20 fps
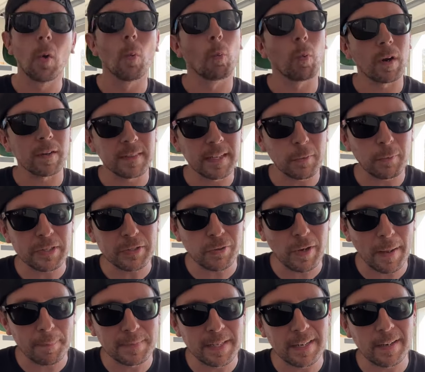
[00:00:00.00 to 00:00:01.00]
where I think we
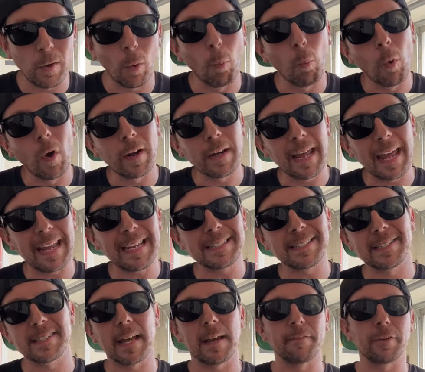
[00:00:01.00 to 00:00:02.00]
trapped in at a one
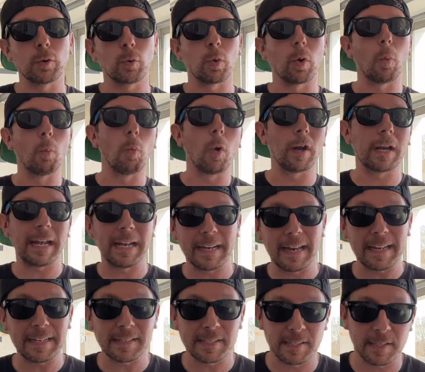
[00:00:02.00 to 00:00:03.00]
eighty-seven or a one
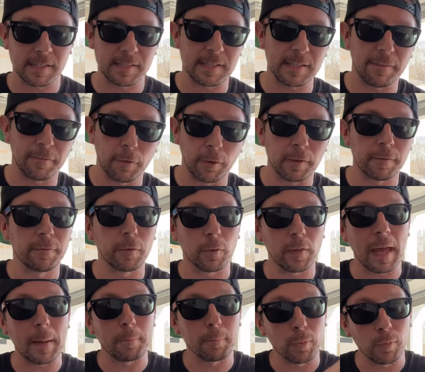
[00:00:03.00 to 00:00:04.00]
eighty-eight sixty foot for
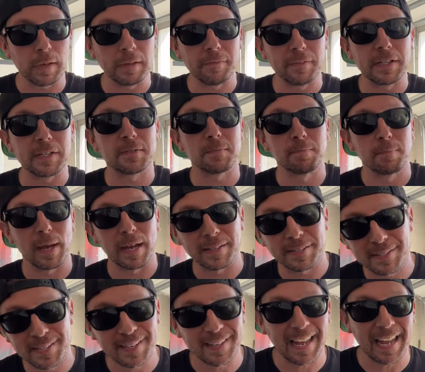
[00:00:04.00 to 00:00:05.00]
that previous
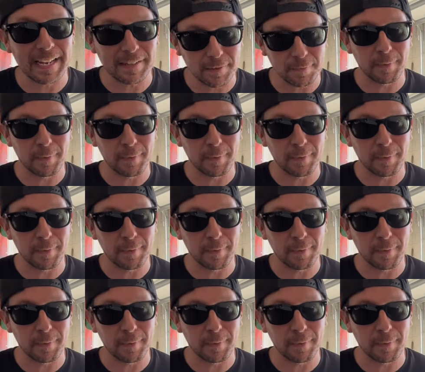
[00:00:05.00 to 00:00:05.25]
best eighth